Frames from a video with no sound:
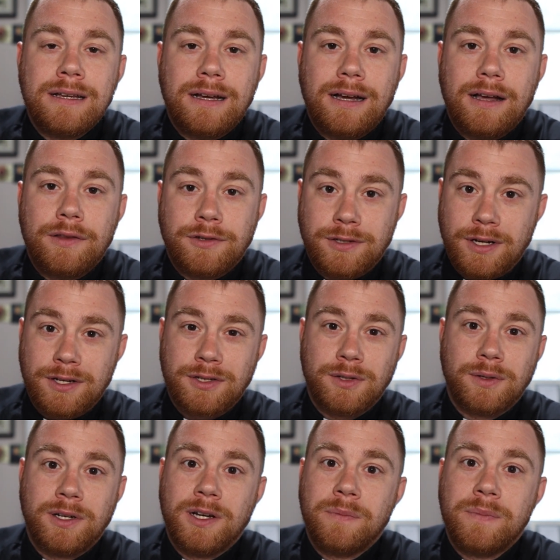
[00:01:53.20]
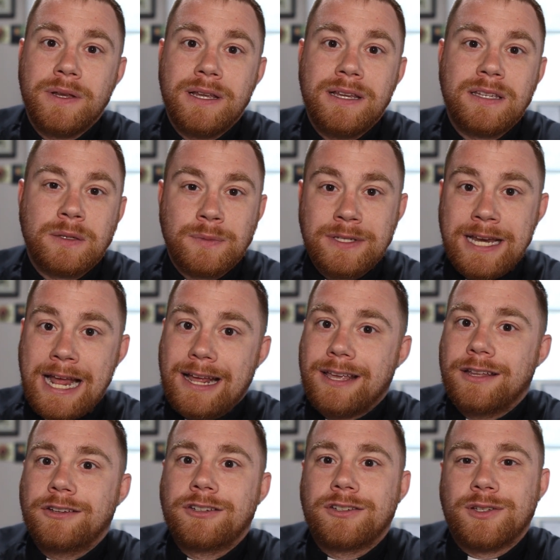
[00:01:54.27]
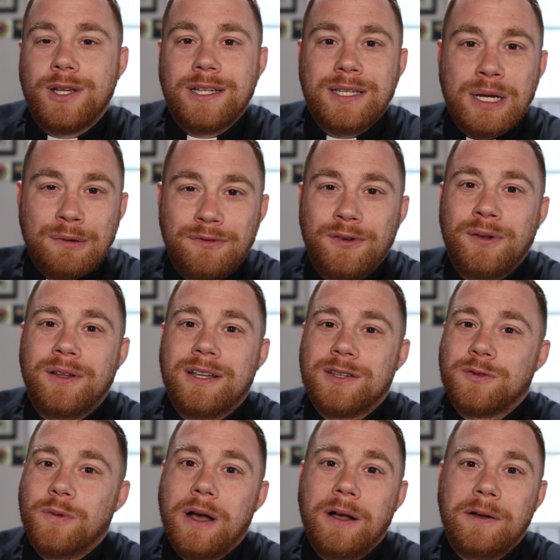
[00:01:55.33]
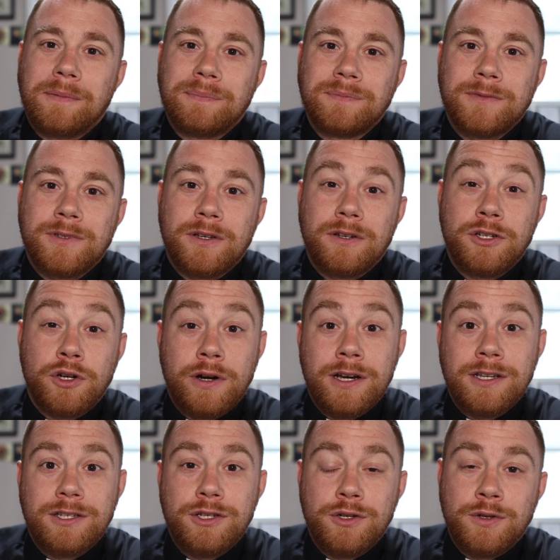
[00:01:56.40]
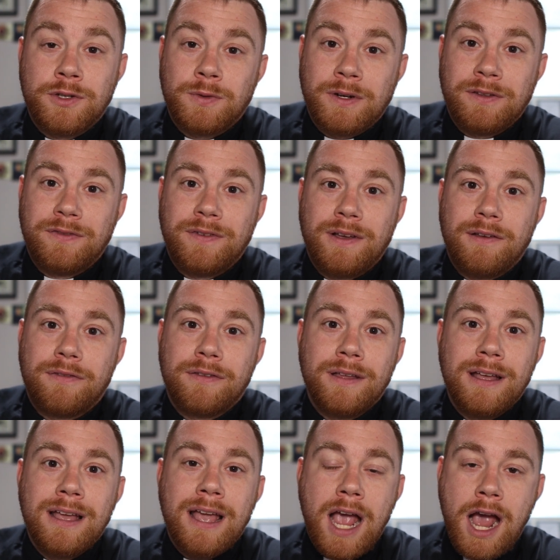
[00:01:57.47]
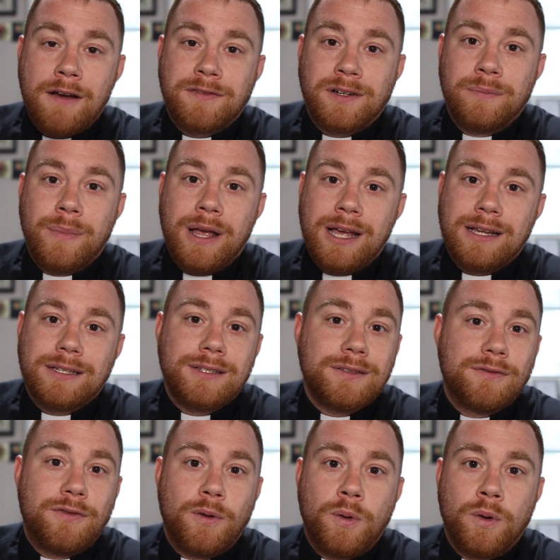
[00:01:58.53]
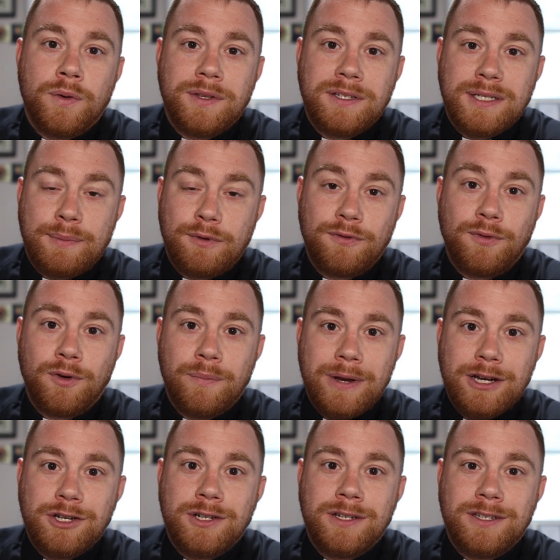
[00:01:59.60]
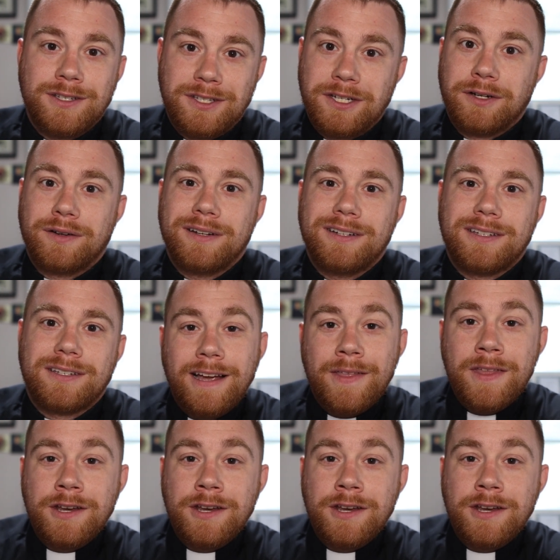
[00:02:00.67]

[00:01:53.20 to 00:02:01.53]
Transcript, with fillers: Uh, there's also going to be some snackage, so that's helpful as well. So join us June 25th after Mass for the Summer Formation series. And